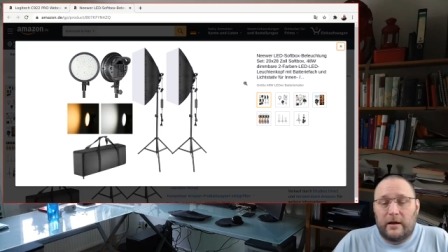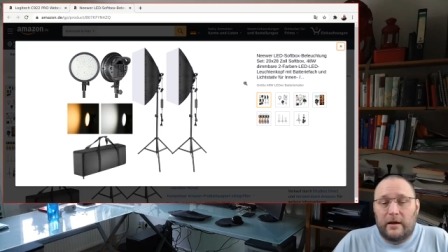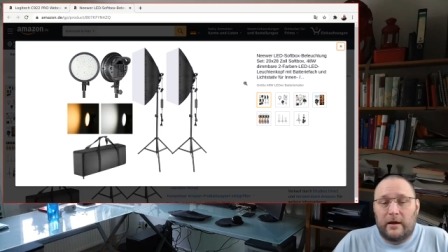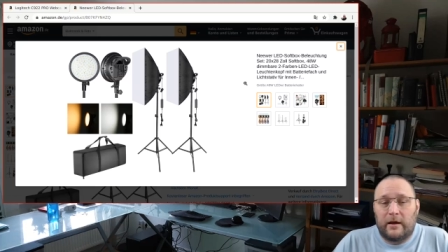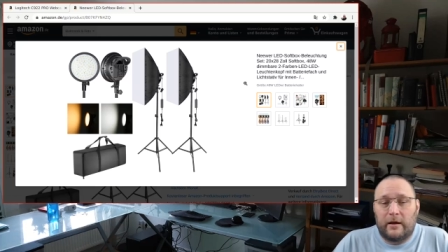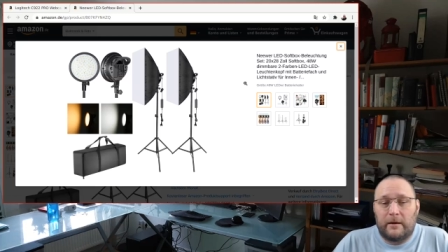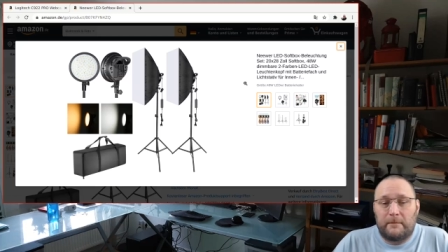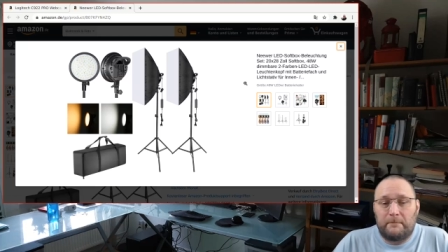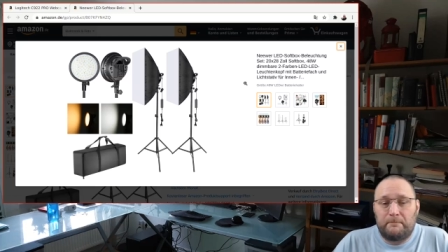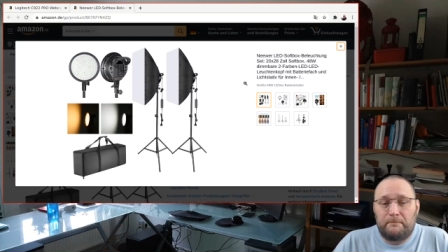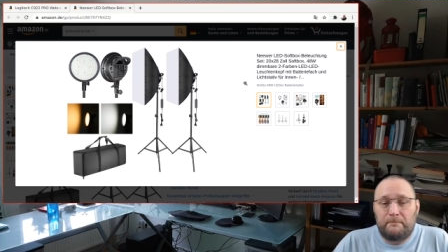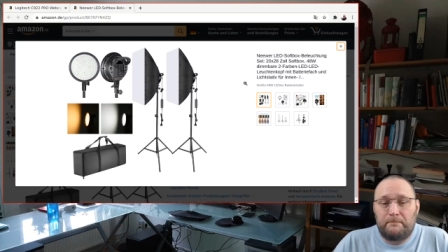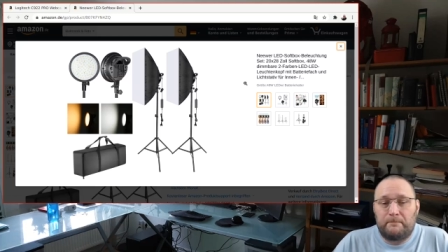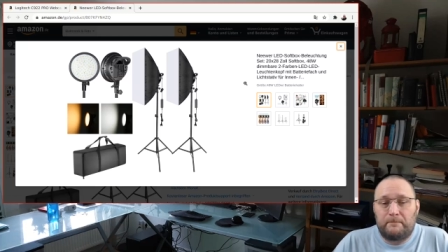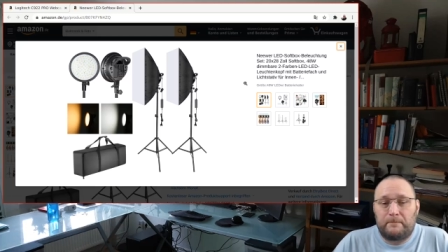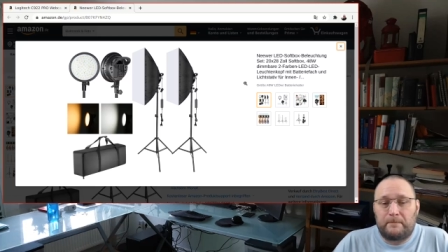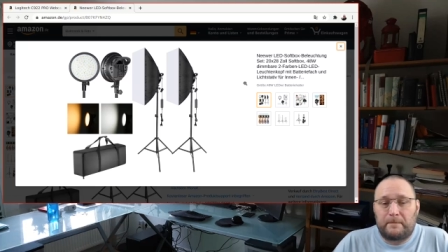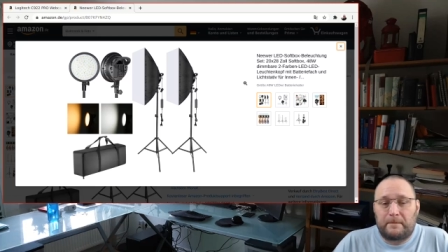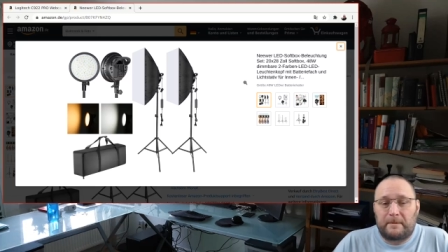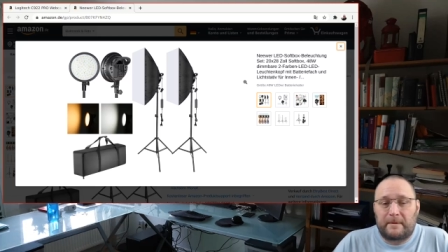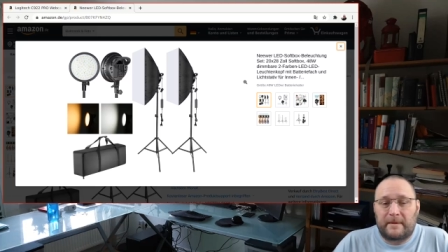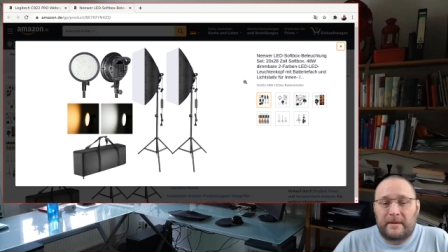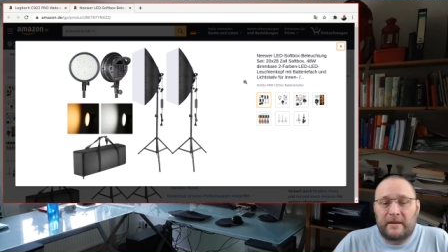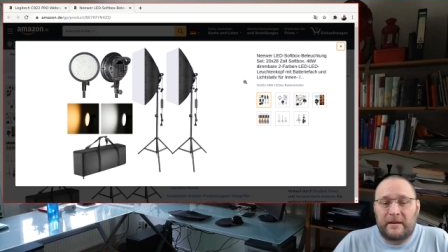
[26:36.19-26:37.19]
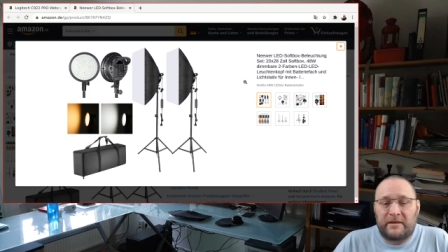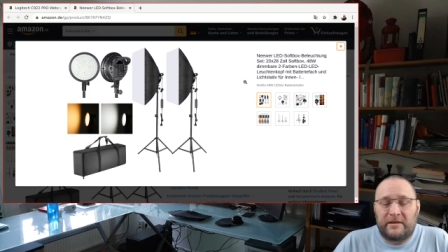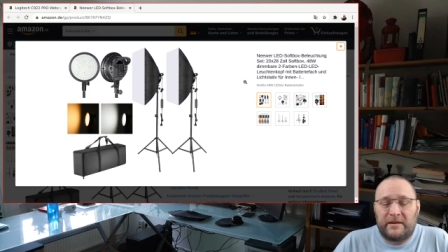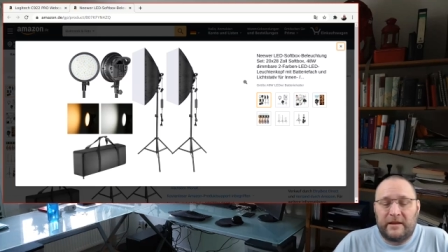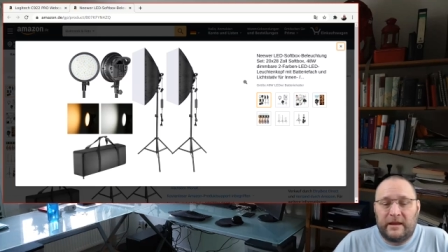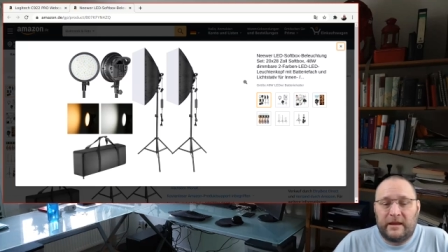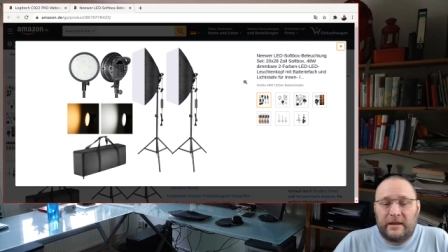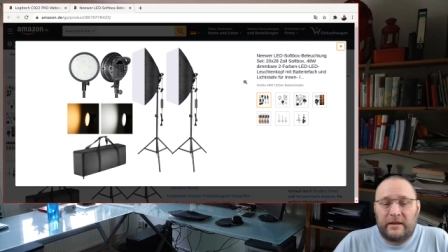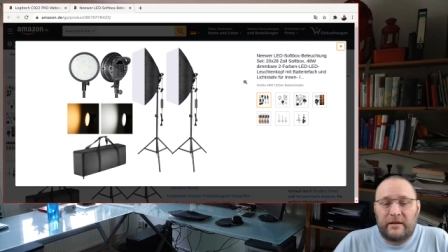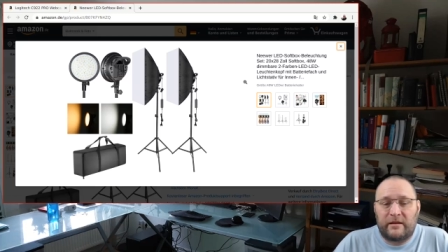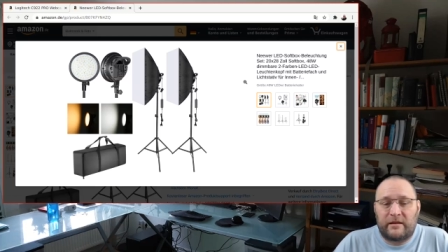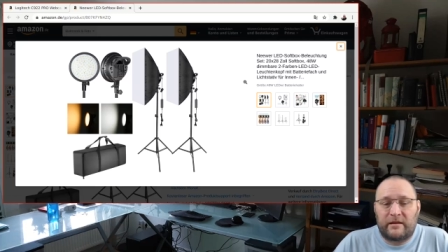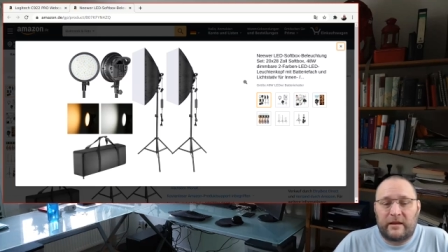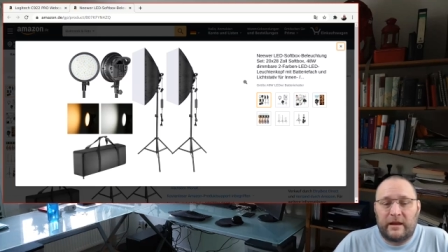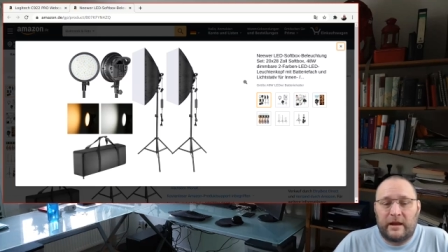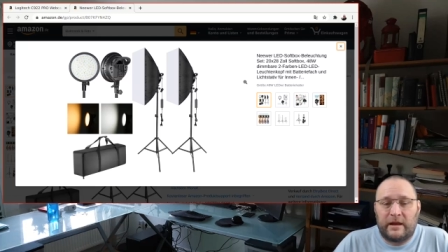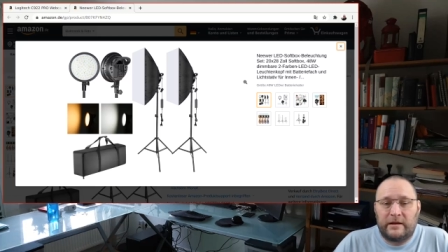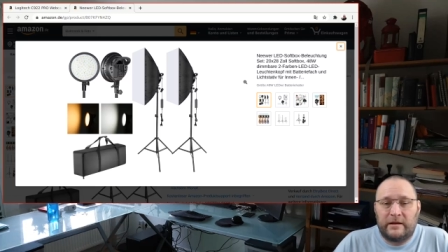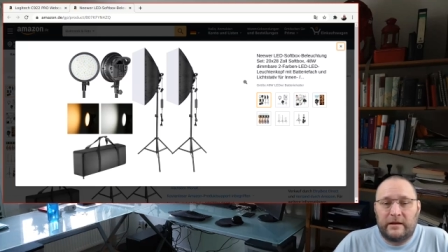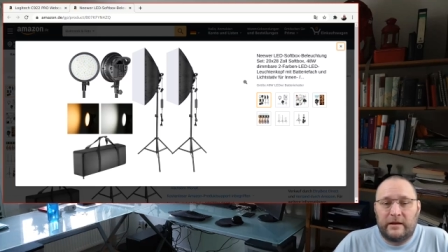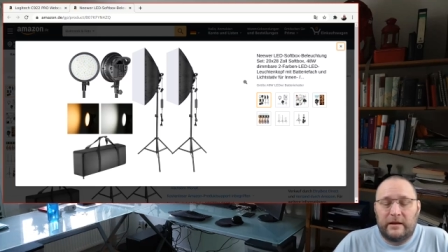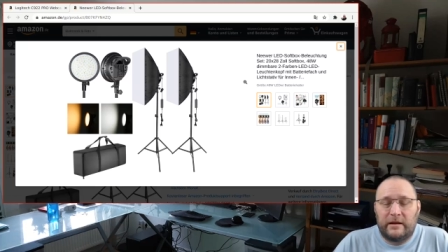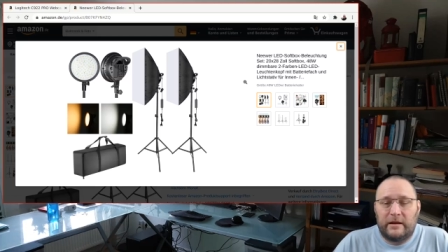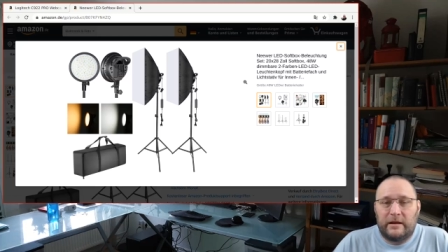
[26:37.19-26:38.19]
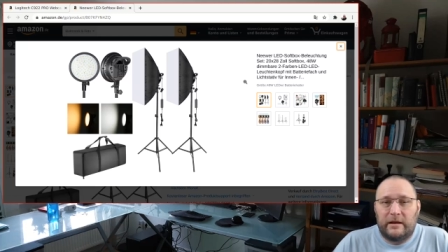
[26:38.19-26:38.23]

Um, the thing is that